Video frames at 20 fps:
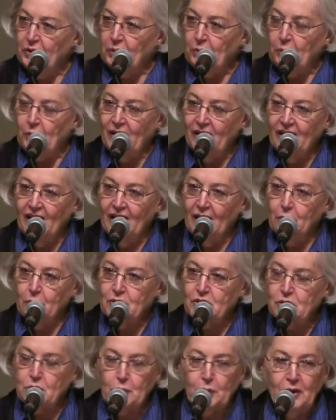when I
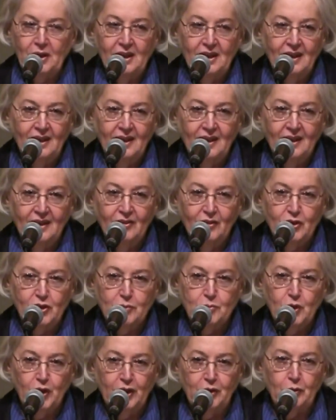was reading in the Des
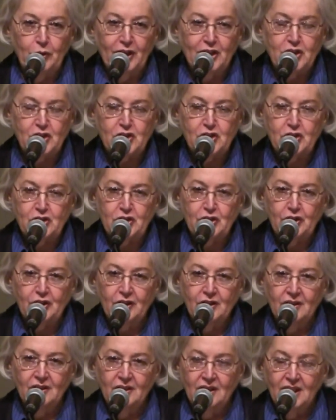Moines Register